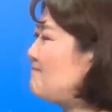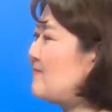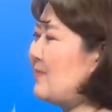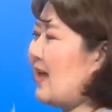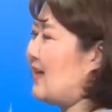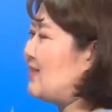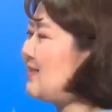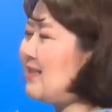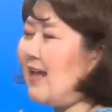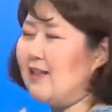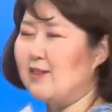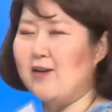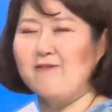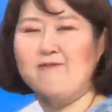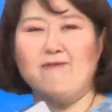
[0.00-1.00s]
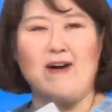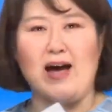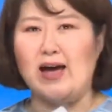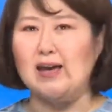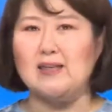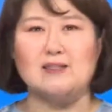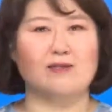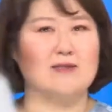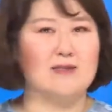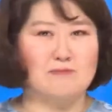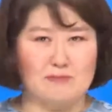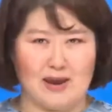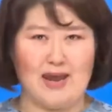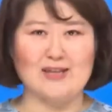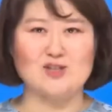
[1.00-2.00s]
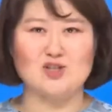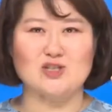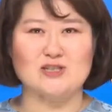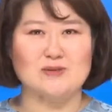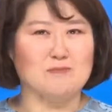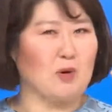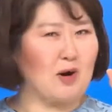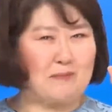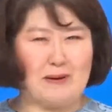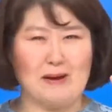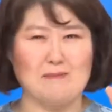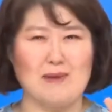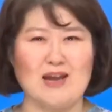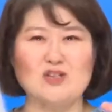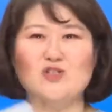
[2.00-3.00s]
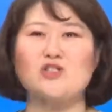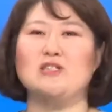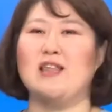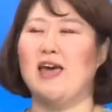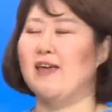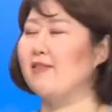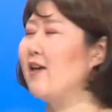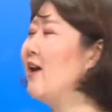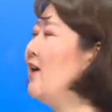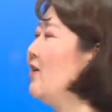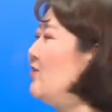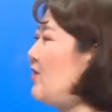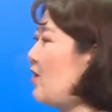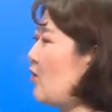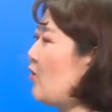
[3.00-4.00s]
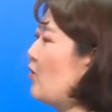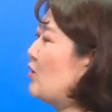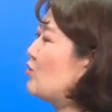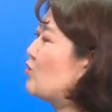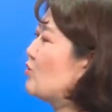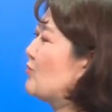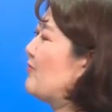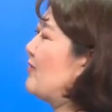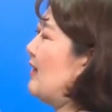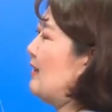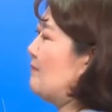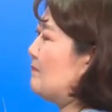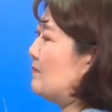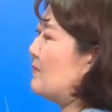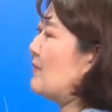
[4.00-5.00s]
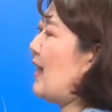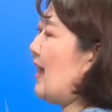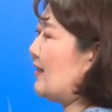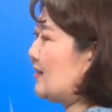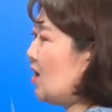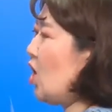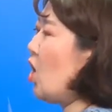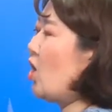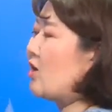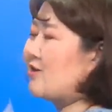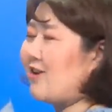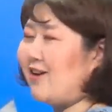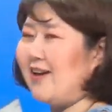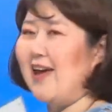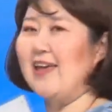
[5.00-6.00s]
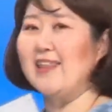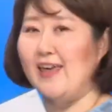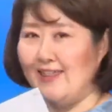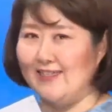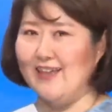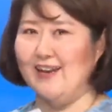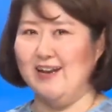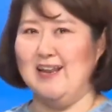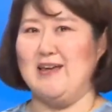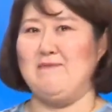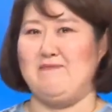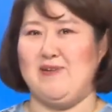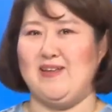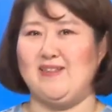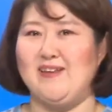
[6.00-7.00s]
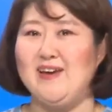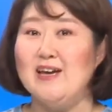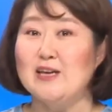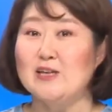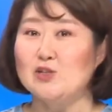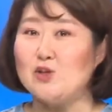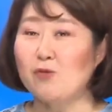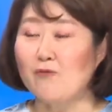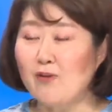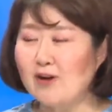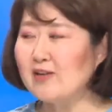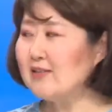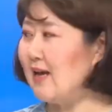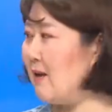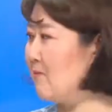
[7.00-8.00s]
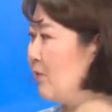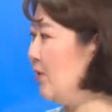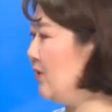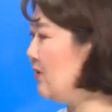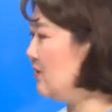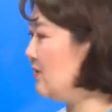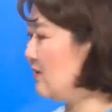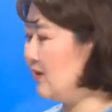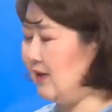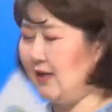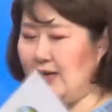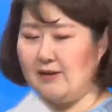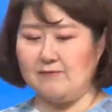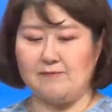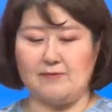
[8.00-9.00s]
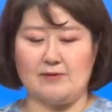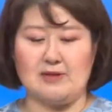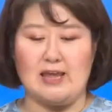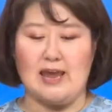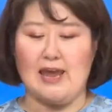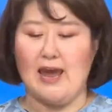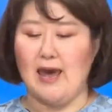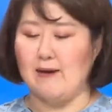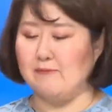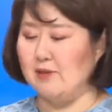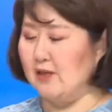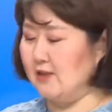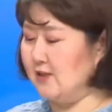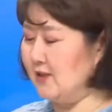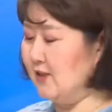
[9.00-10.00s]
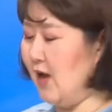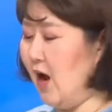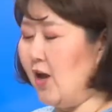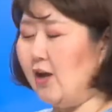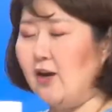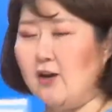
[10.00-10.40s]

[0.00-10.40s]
that's not the fine match, perfect match, then they're going to flip that card again and then leave it. So for example, if they have this 9